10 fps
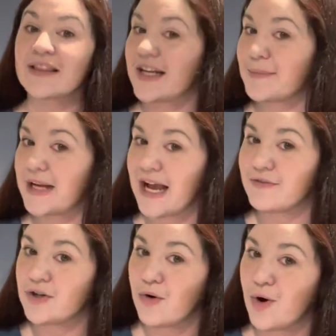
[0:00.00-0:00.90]
then I'm gonna have
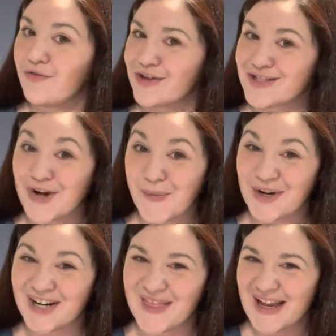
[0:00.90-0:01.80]
you go over and start
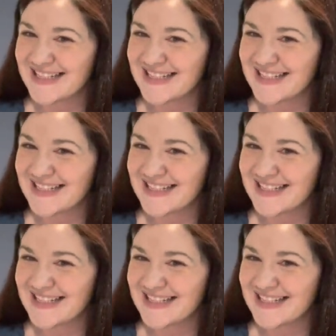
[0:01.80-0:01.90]
working on that